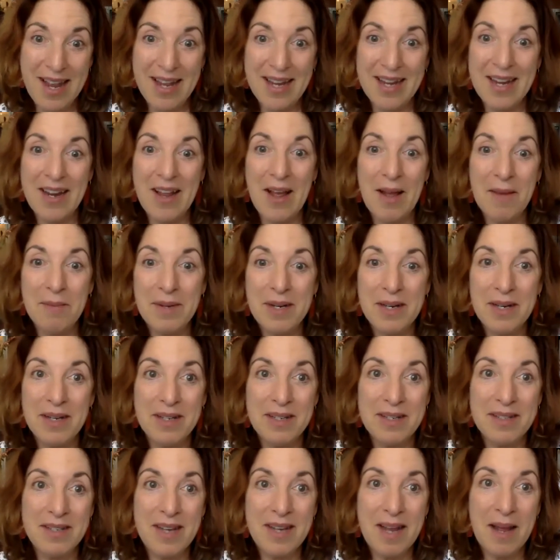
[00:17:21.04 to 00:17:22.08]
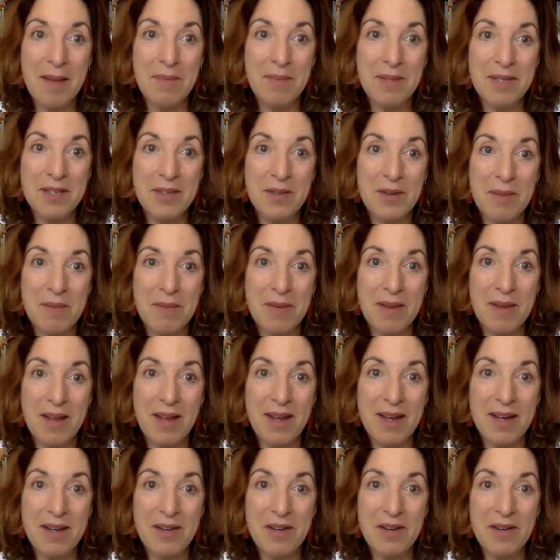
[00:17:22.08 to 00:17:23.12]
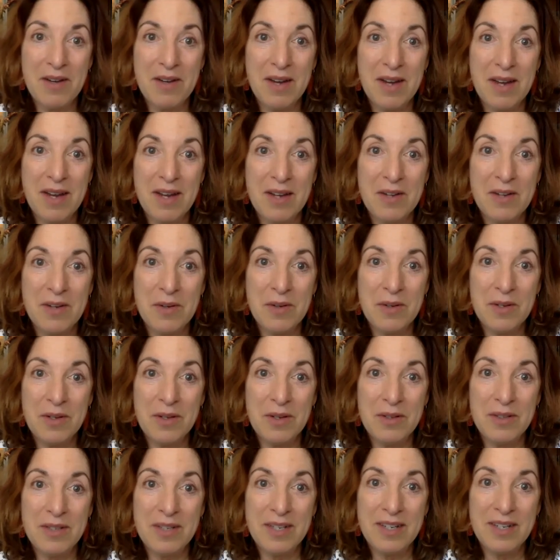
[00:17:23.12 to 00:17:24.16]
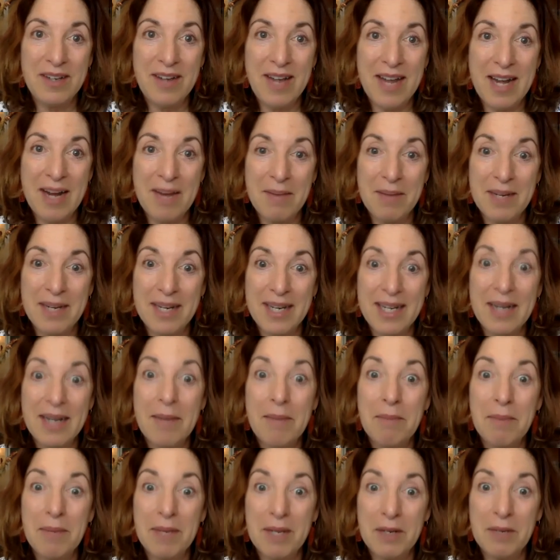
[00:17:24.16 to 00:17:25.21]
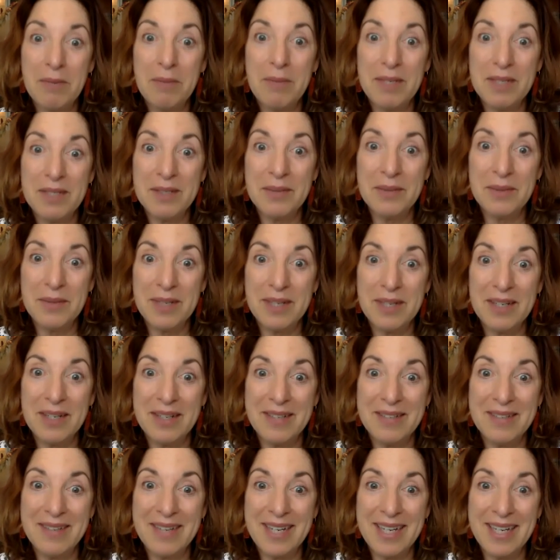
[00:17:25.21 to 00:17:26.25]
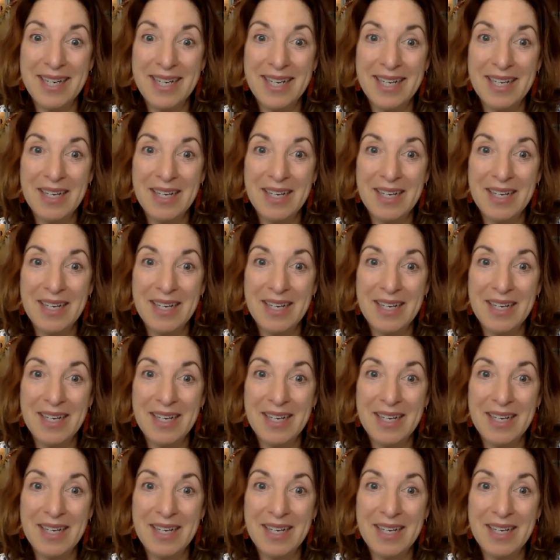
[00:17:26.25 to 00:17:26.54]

Now I'm going to stop this so I'm not too close here, and I'm going to get a bigger piece of wood. Are you ready?